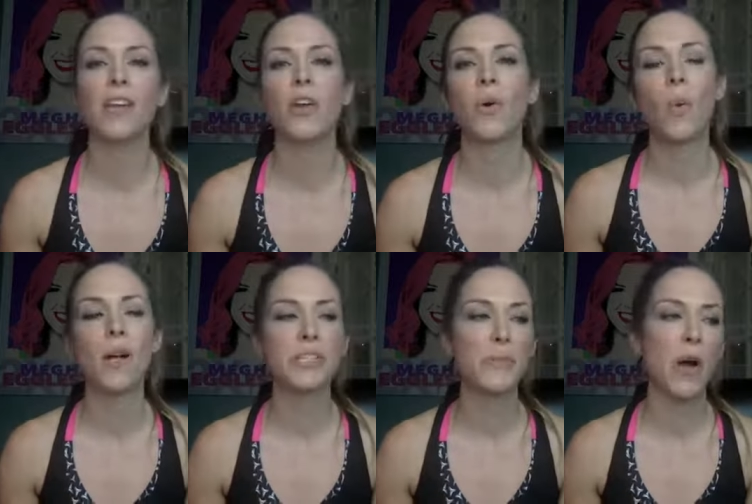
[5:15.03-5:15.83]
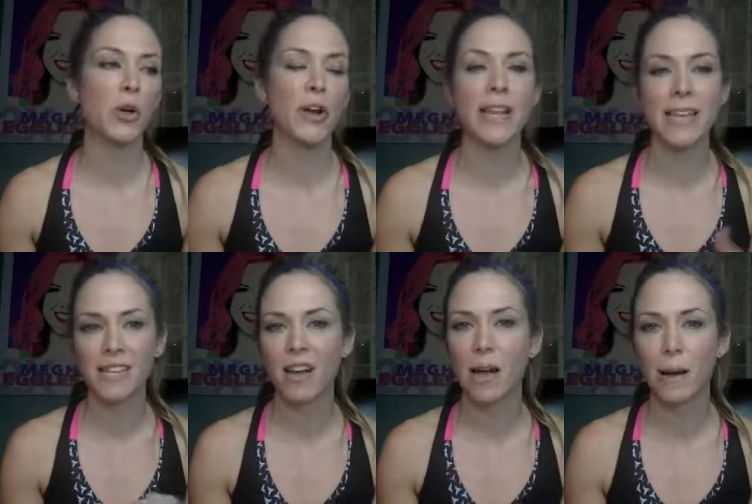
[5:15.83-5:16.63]
know, it wasn't about creating
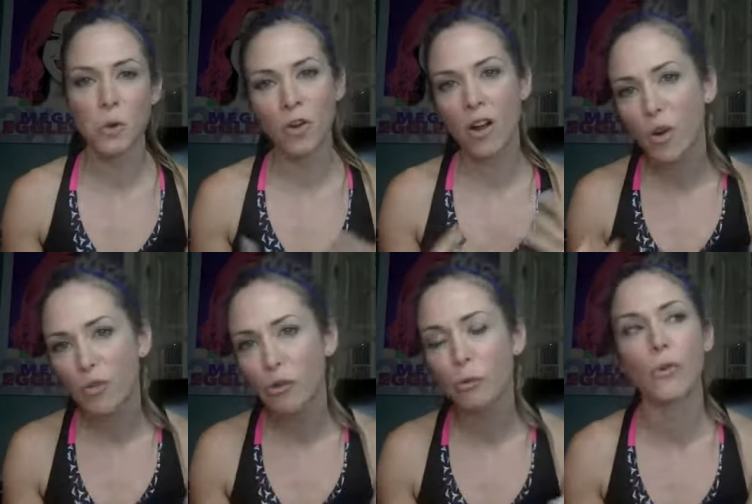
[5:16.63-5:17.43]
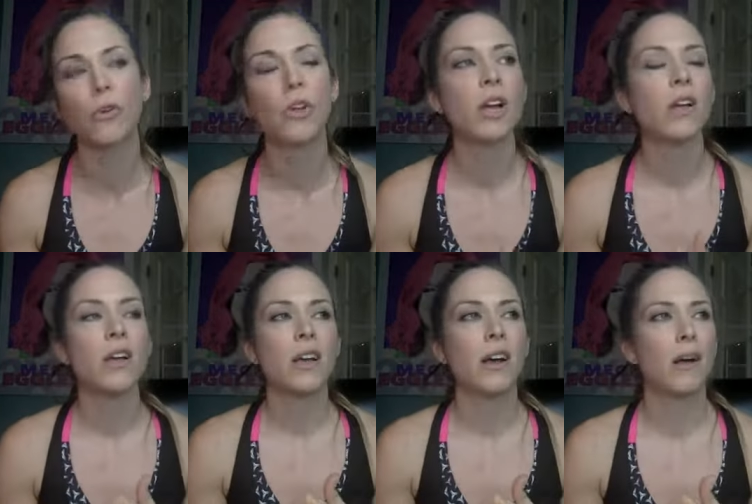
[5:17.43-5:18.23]
income. You were comfortable.
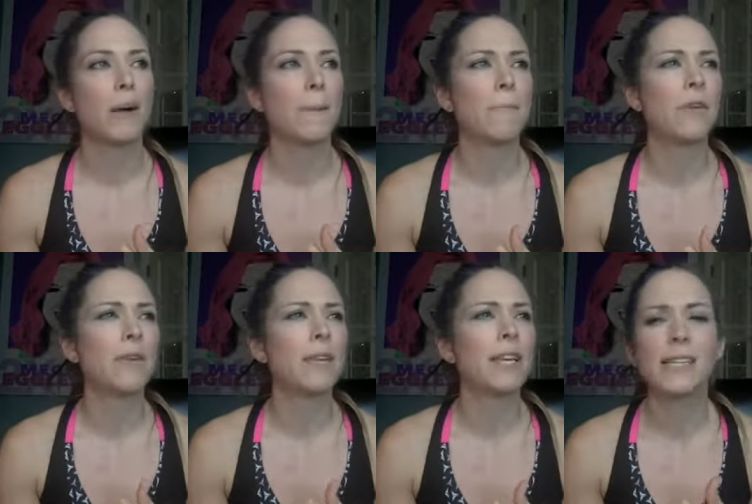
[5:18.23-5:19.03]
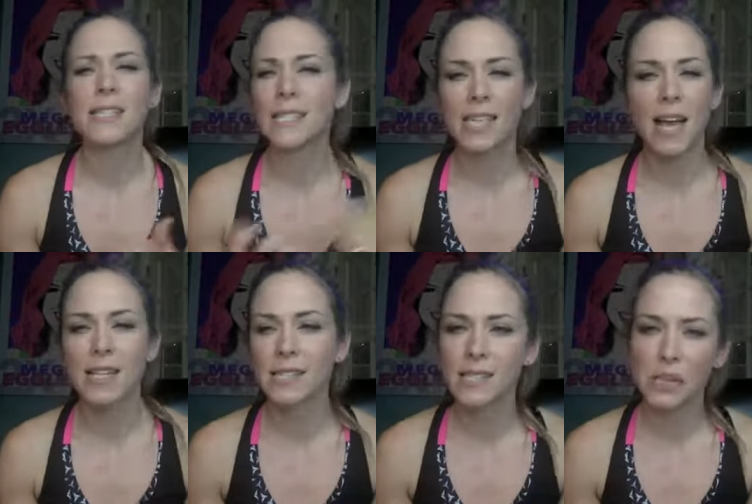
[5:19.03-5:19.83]
Um, you didn't need
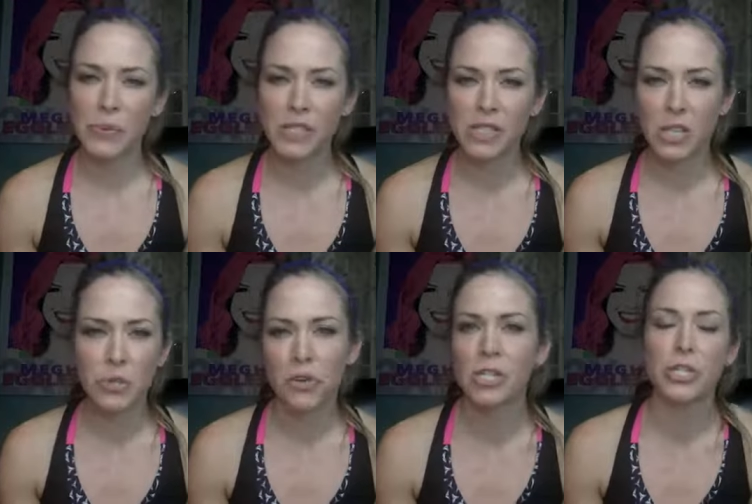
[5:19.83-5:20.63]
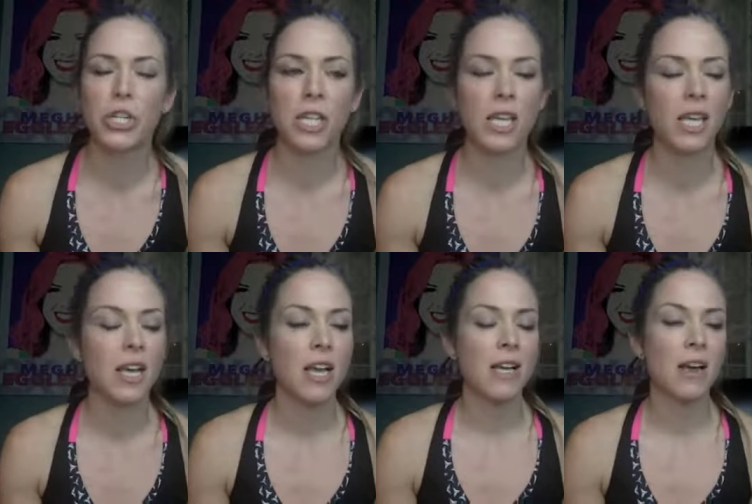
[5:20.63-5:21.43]
success in the business
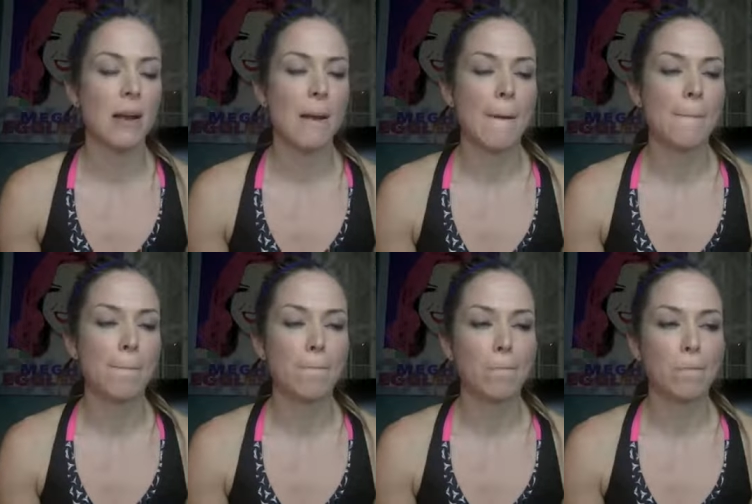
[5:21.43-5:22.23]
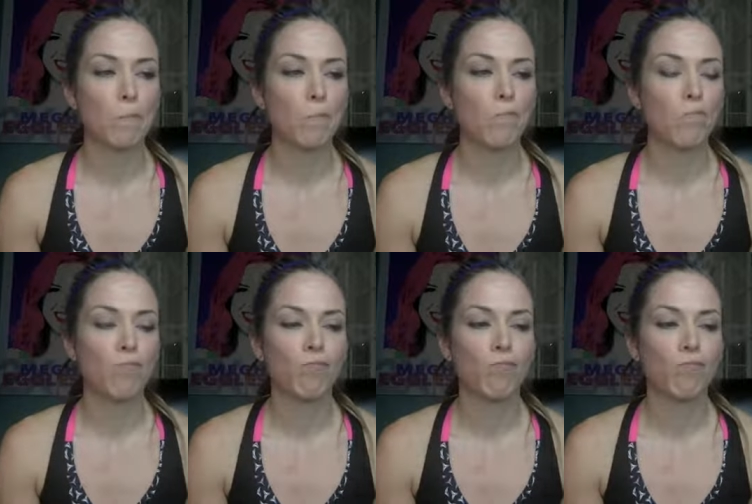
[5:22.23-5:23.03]
traditionally. Um,
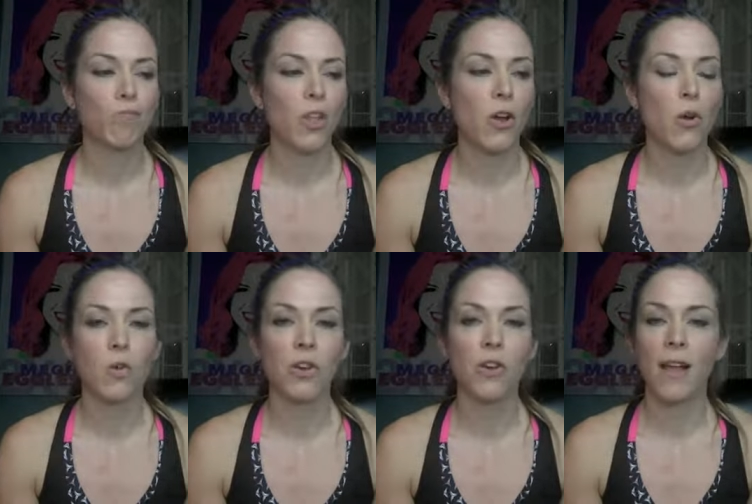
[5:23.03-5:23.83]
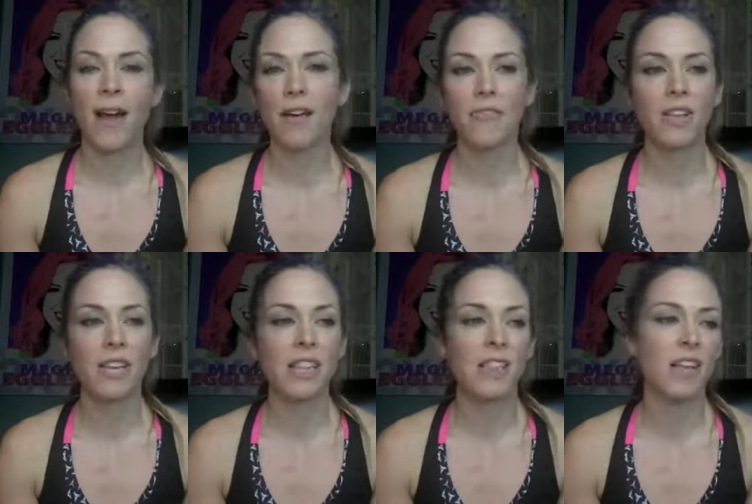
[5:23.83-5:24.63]
you know, you didn't have
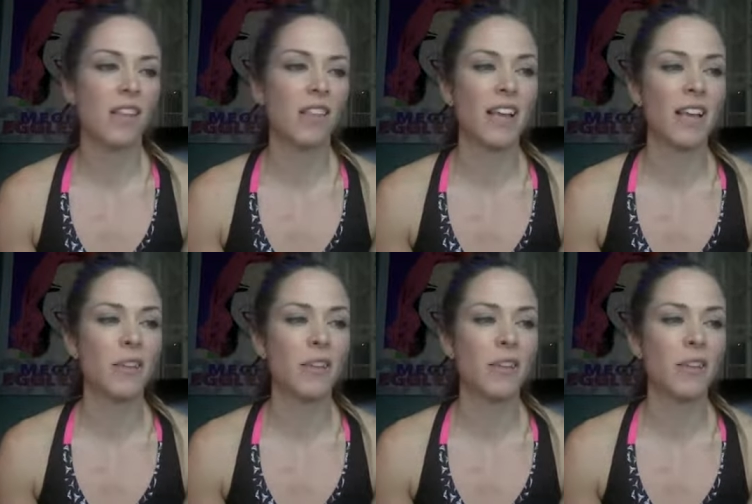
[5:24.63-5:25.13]
anything like